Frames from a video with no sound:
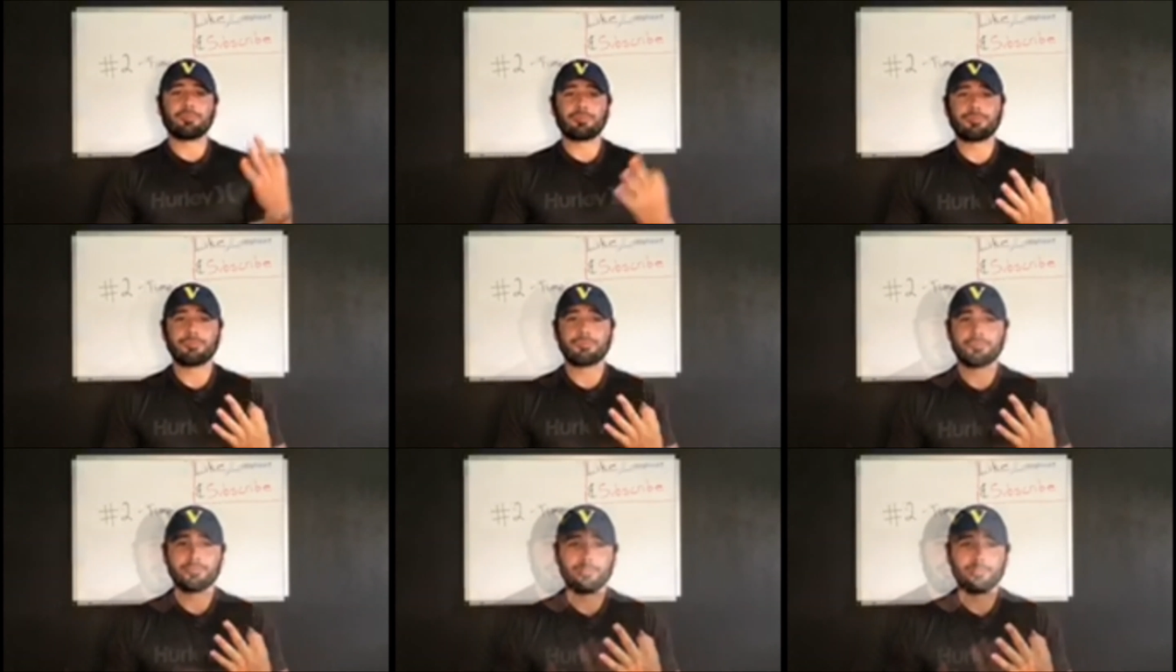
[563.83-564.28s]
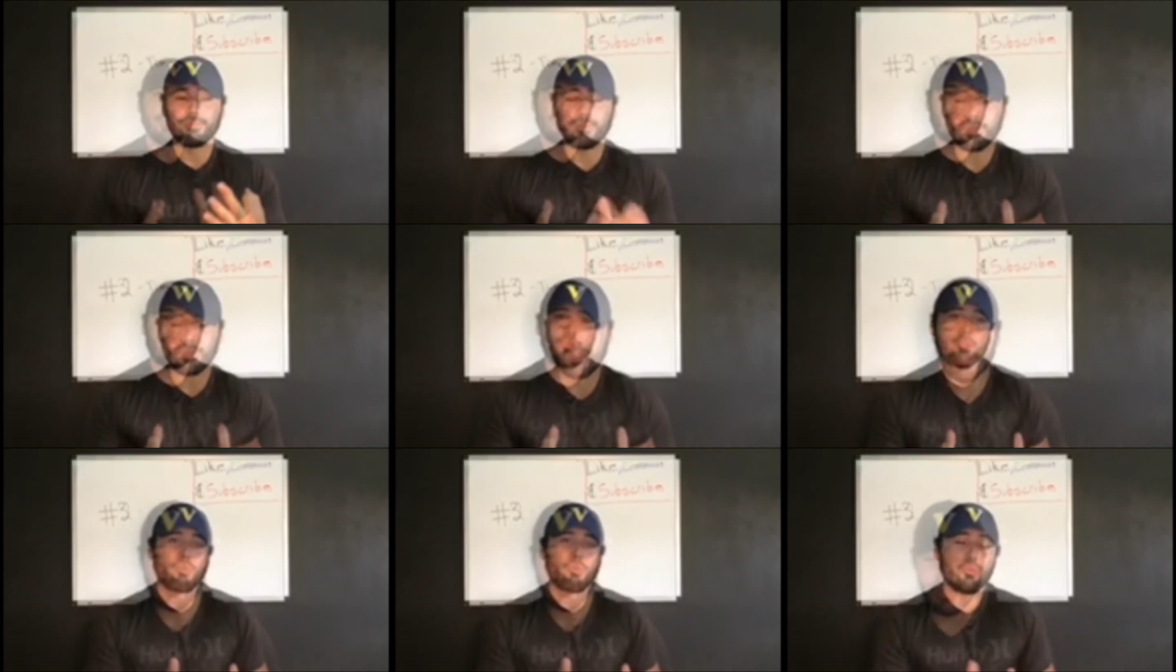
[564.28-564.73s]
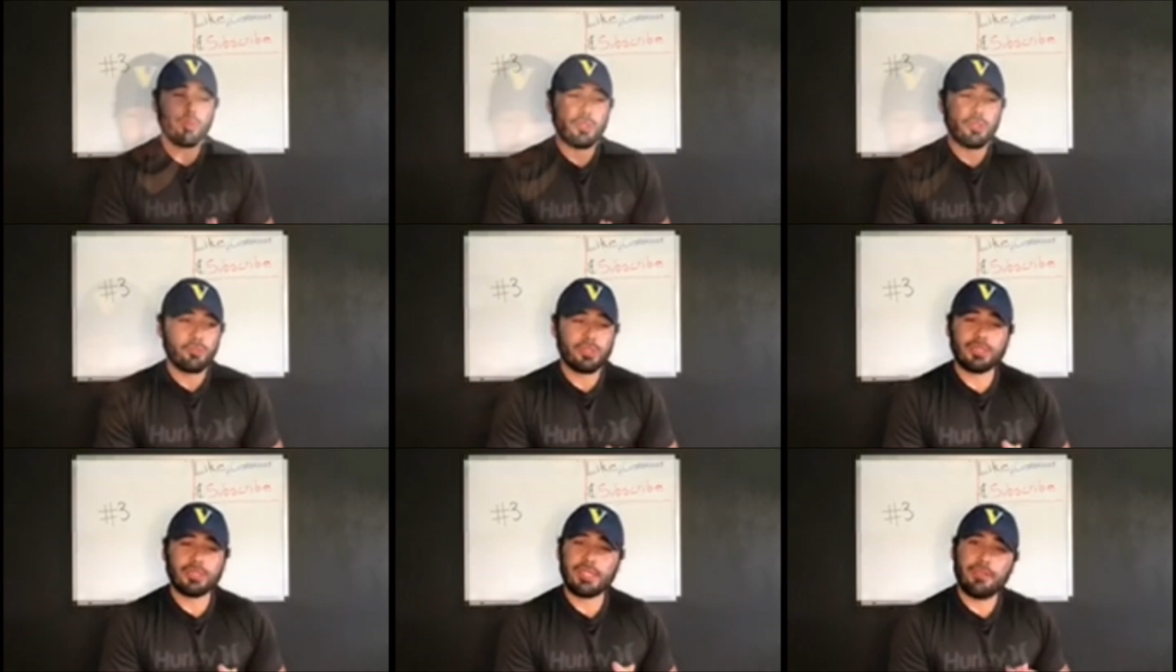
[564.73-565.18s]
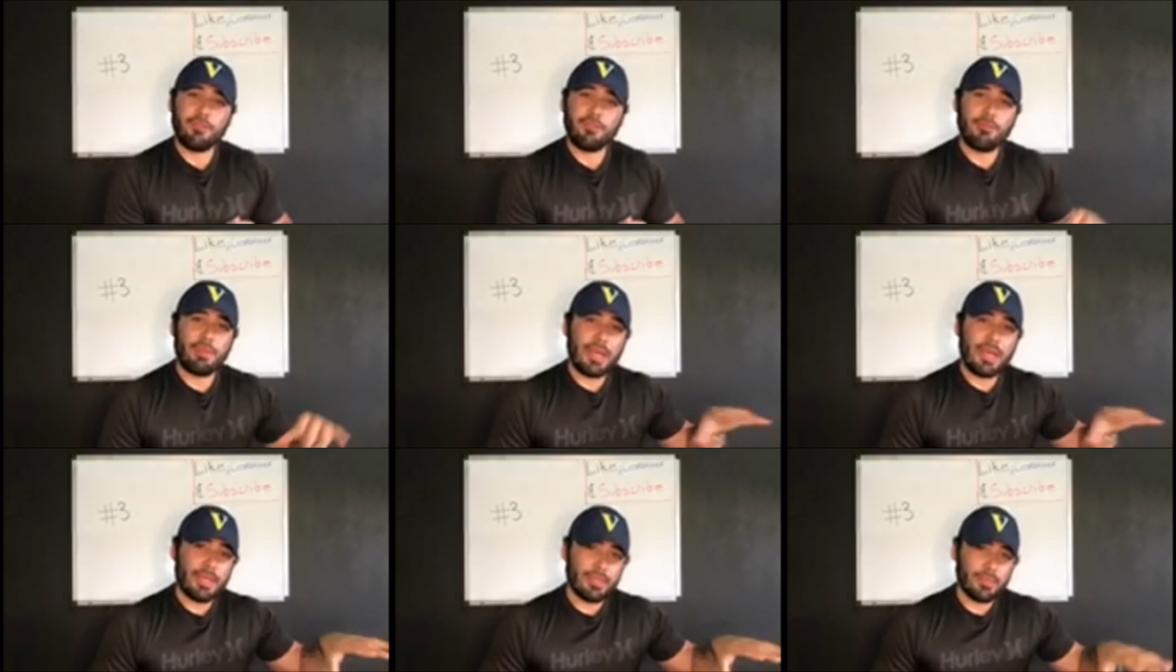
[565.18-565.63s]
Reason number one was giving
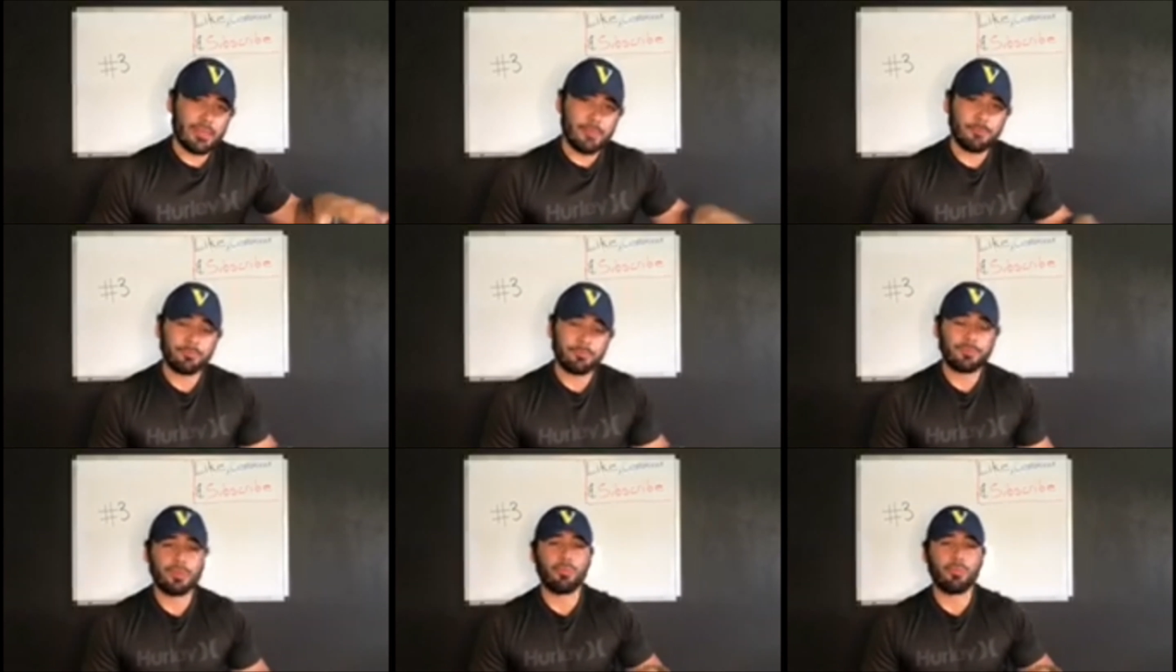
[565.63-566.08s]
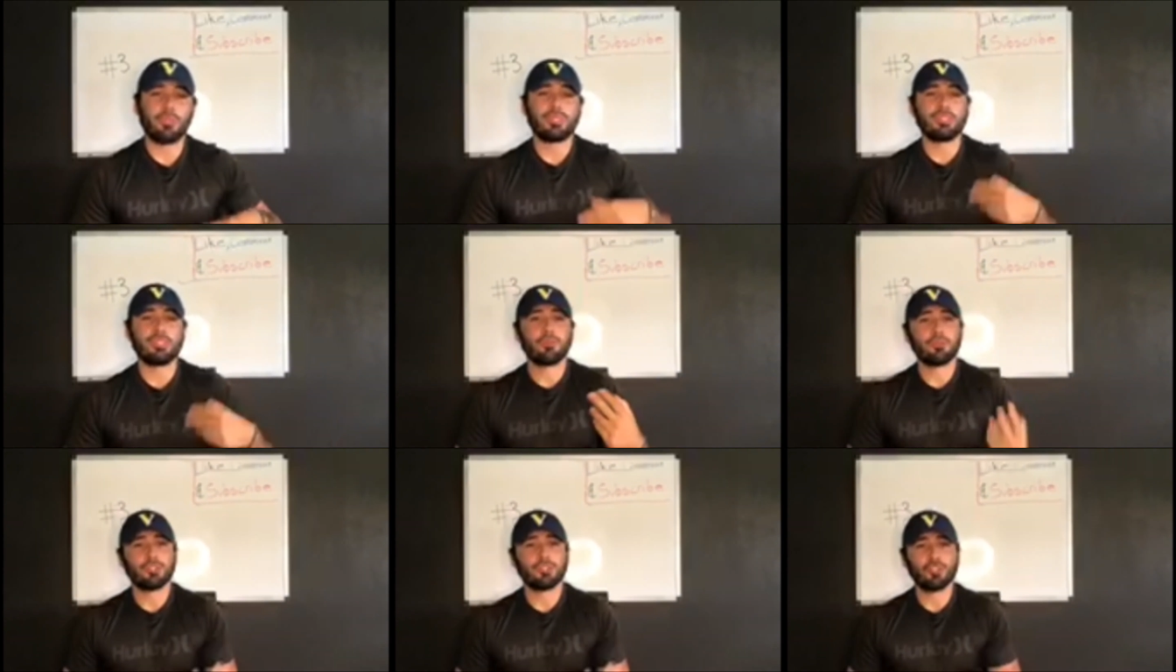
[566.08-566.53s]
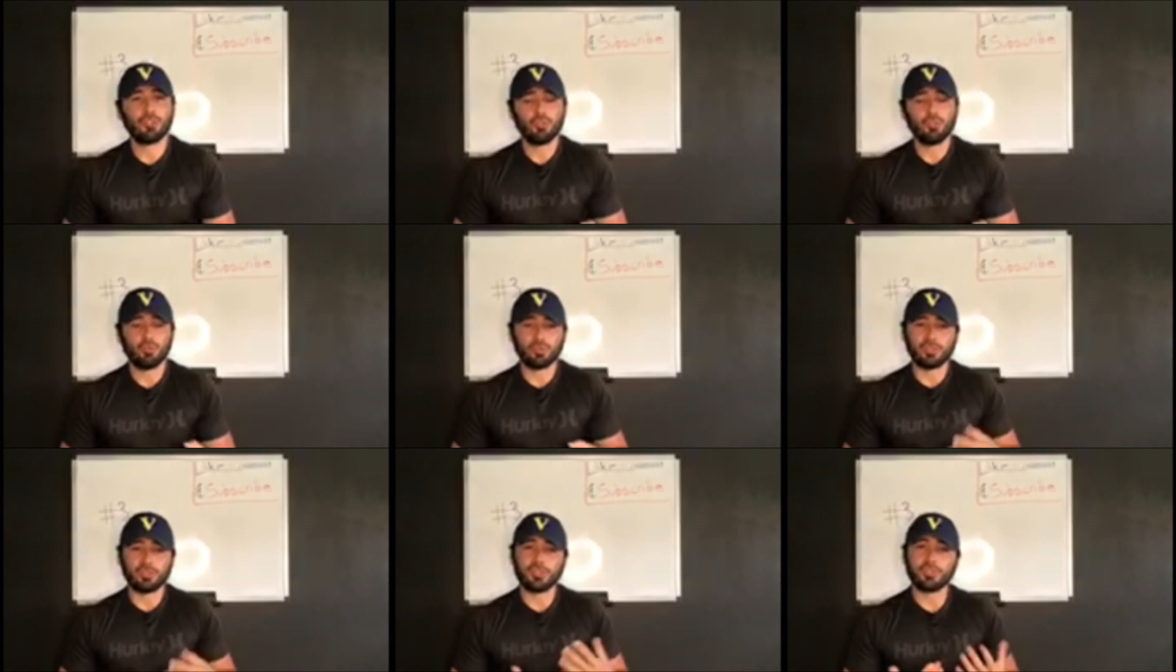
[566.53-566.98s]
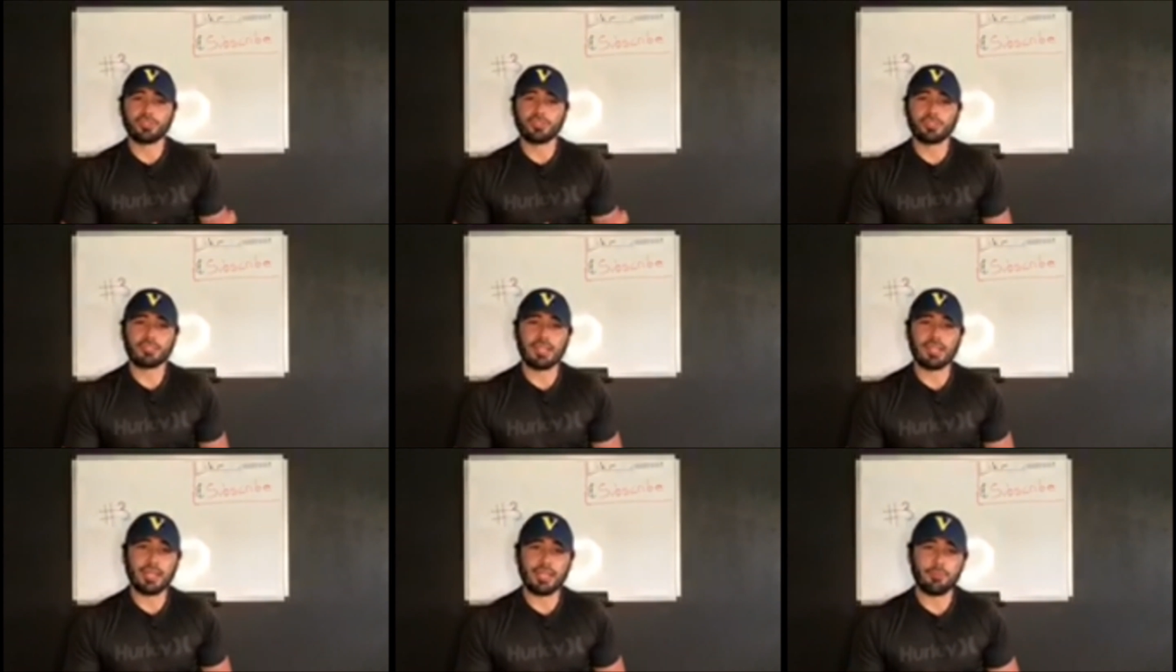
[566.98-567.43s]
back. Reason number two was just
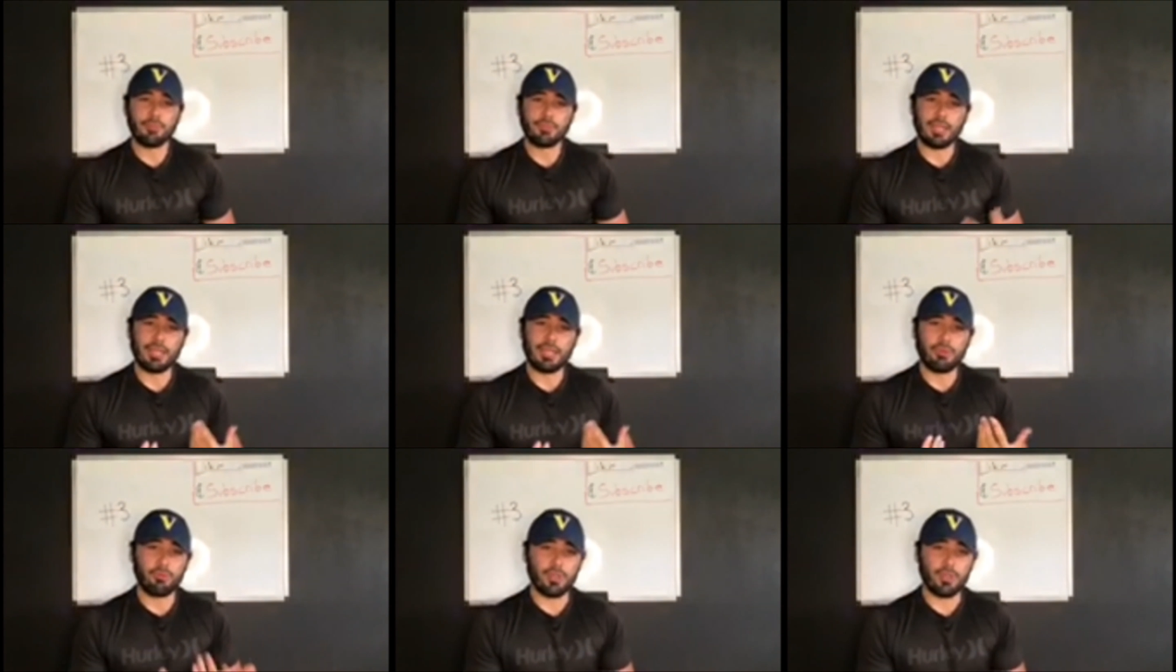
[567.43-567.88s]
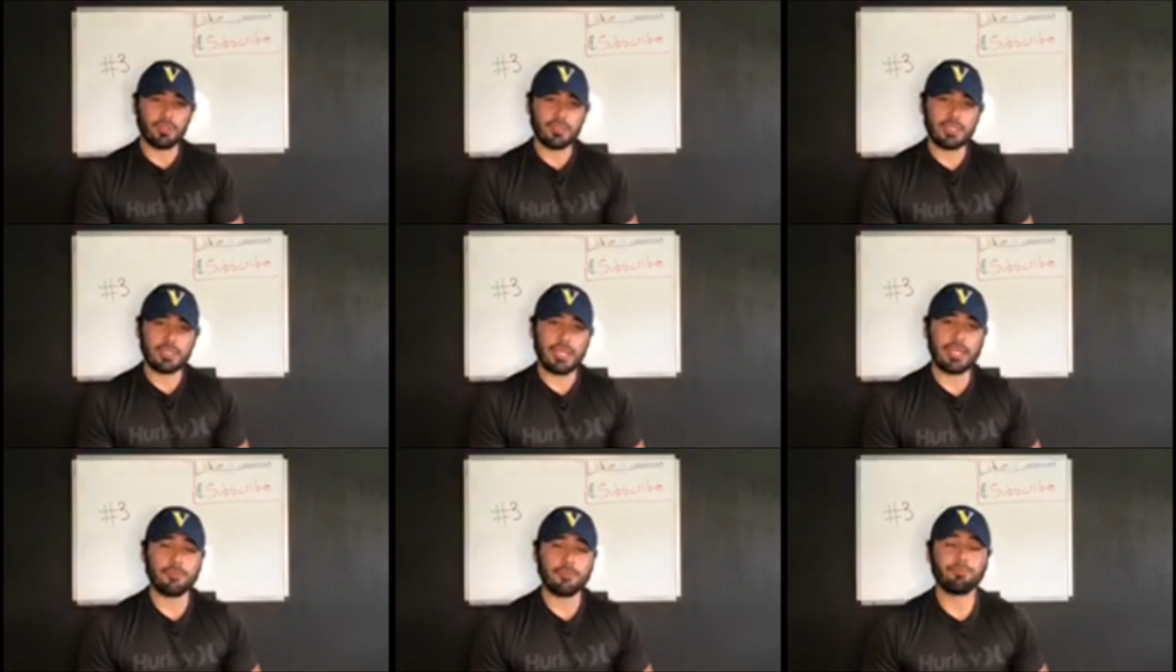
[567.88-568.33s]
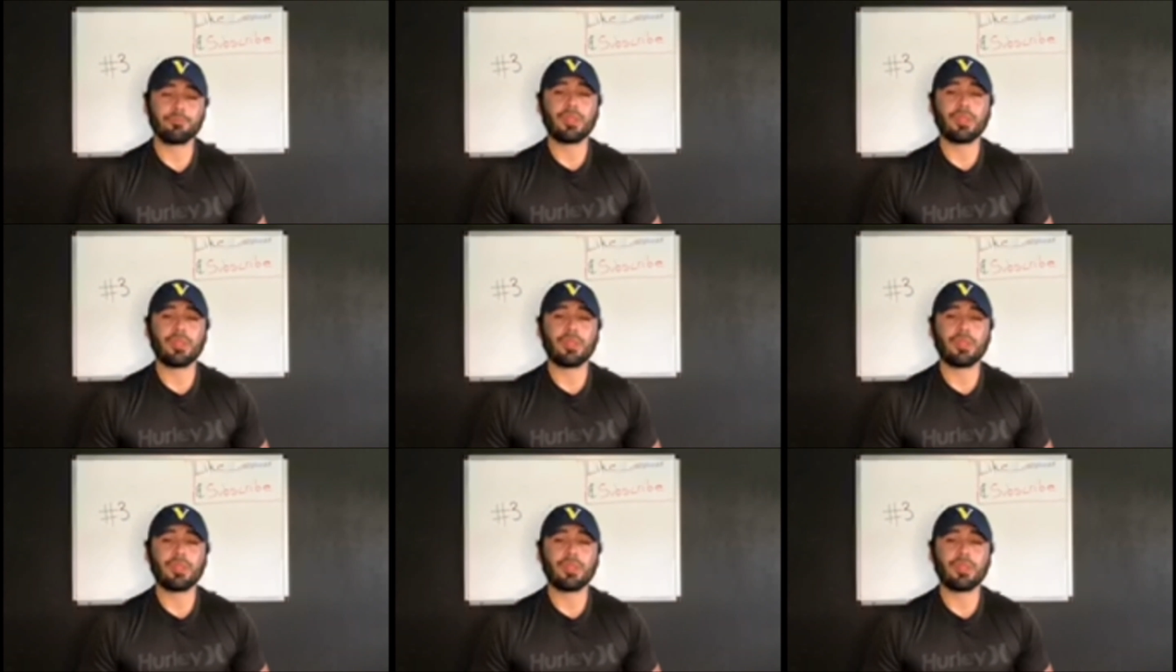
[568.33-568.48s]
time. I want time.